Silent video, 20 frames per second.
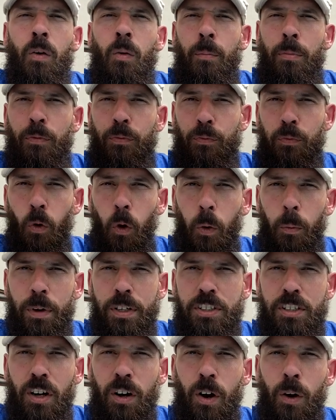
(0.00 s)
before we
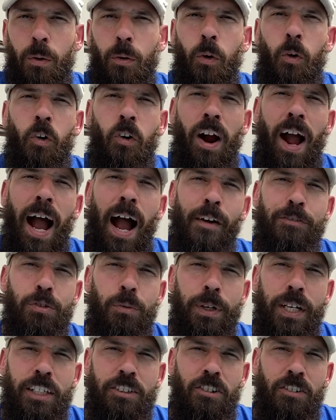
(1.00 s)
tow or after
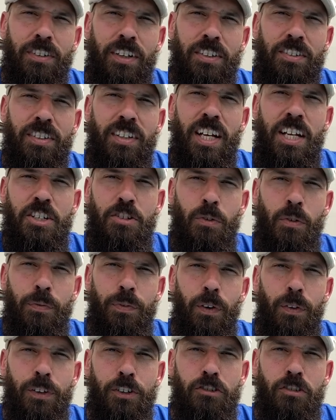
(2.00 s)
we get to our destination, we'll
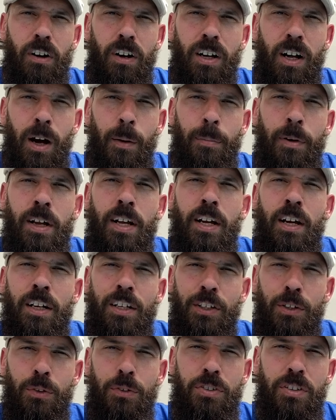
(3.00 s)
fill the truck up.
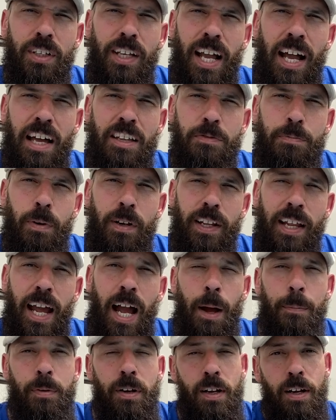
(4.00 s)
Use the Gas Buddy
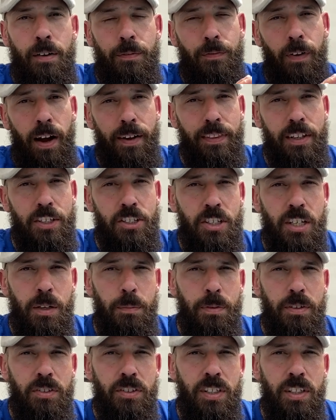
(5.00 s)
app, find the
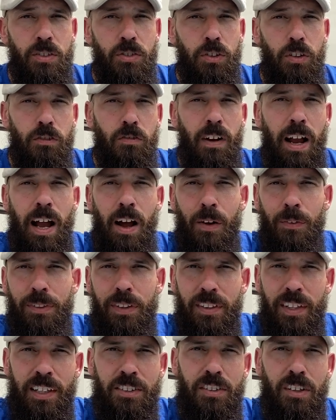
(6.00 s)
cheapest diesel around
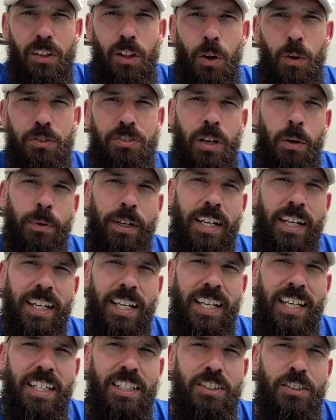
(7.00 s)
that's close that we can
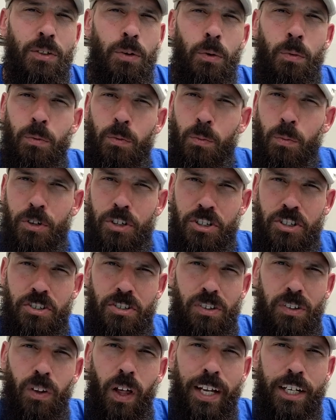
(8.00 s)
get into with
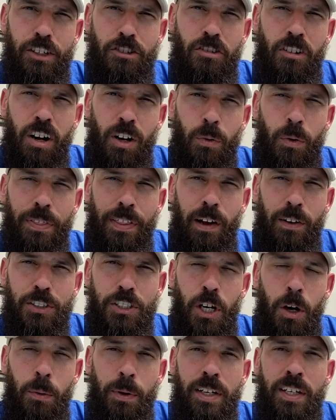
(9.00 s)
just light truck without
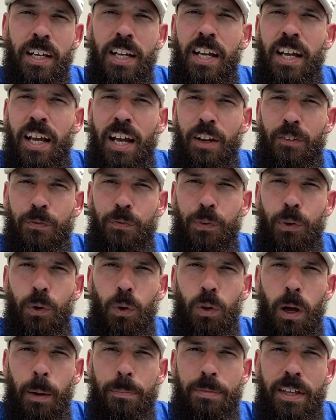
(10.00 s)
towing and
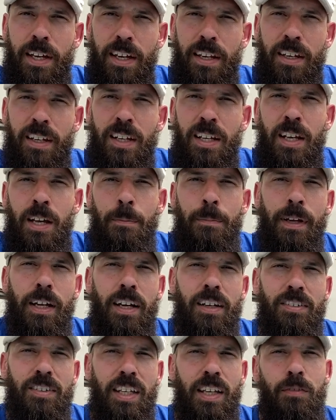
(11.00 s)
fuel up then.
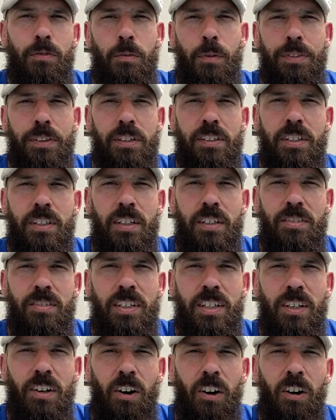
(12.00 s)
Because even with the
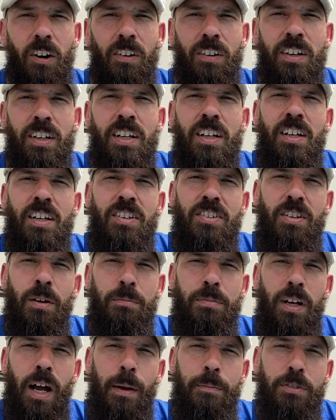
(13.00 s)
TSD card,
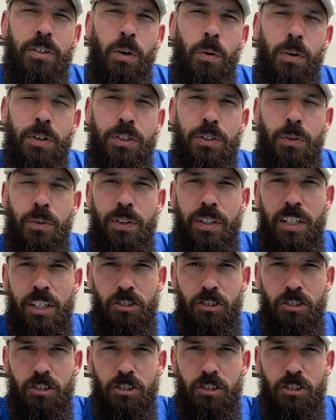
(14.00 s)
sometimes going to the